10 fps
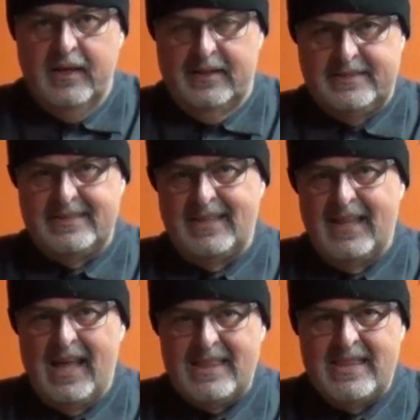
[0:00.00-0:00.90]
This is a
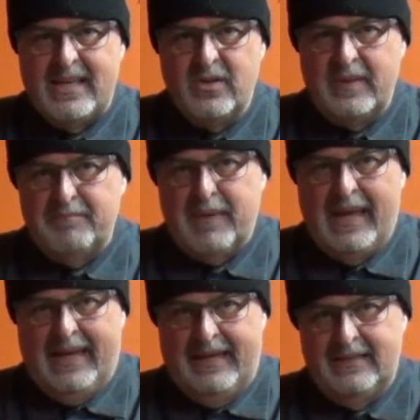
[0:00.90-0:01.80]
lot thicker than
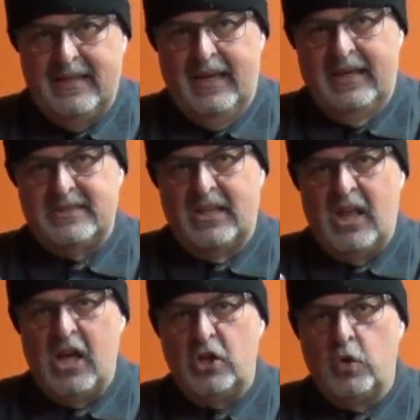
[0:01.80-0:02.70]
paint. It's a
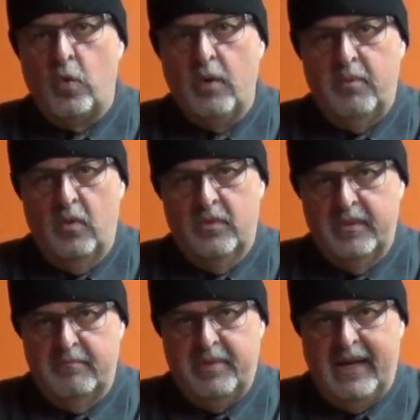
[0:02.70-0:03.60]
lot durable
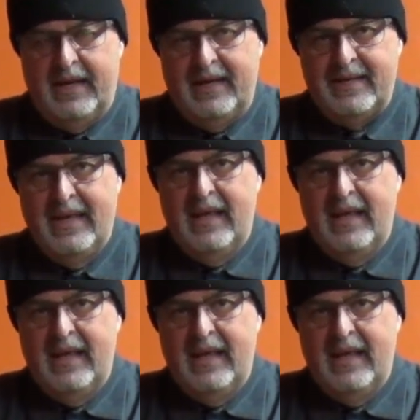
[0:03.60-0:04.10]
than paint.